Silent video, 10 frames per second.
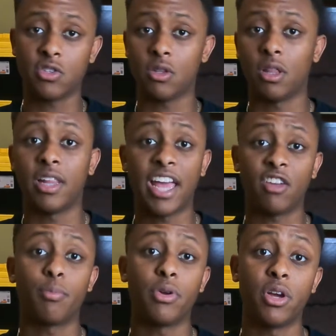to the lack
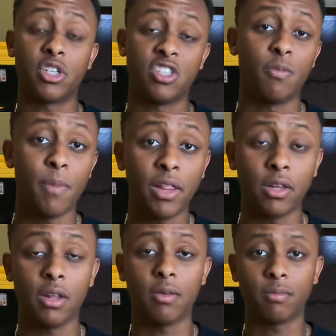of production of
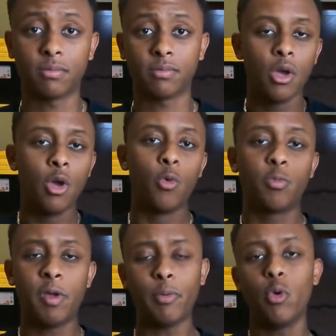melanin.
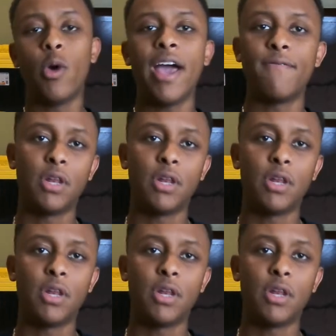With people who have